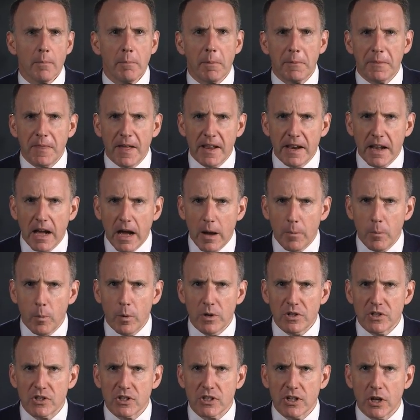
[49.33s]
But that
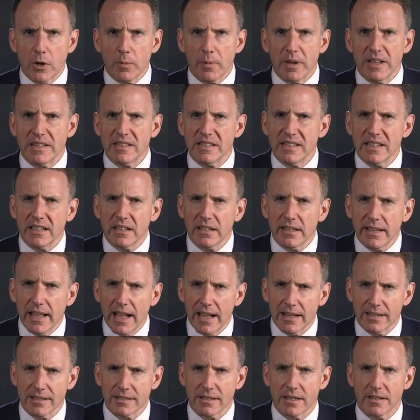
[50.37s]
upward slope is still
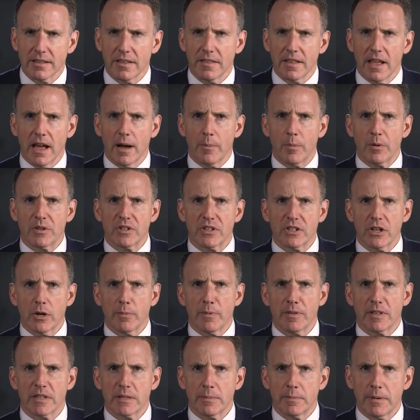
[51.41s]
less than the upward
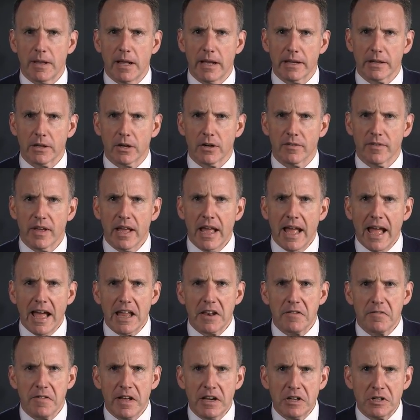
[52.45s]
slope of the supply curve,
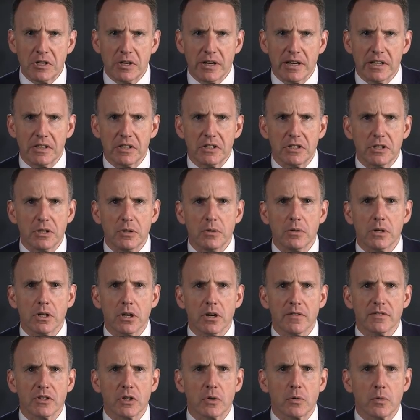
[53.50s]
and eventually the two
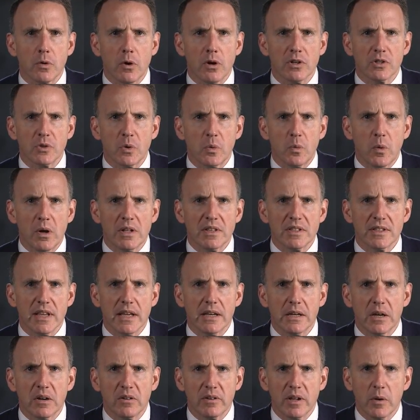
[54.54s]
curves cross once
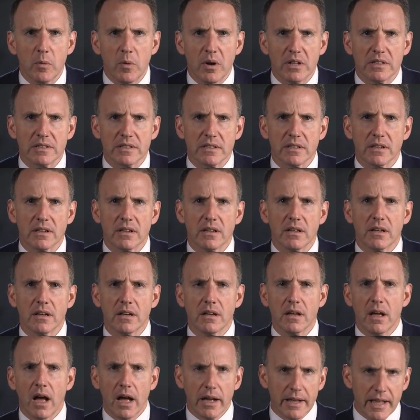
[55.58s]
and only once.
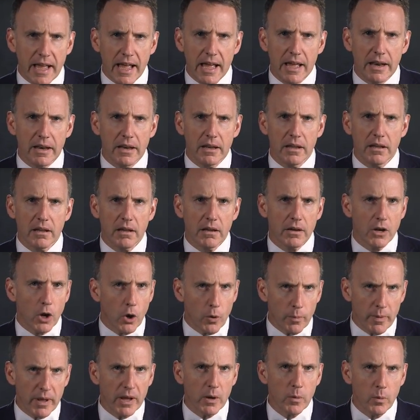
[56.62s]
Again,
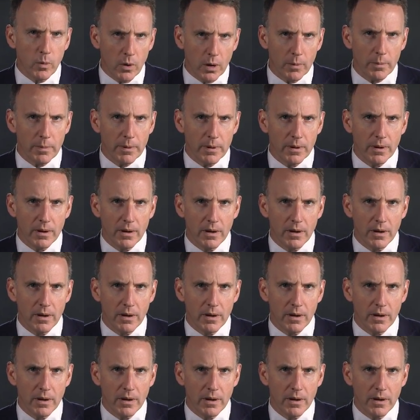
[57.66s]
no big whoop.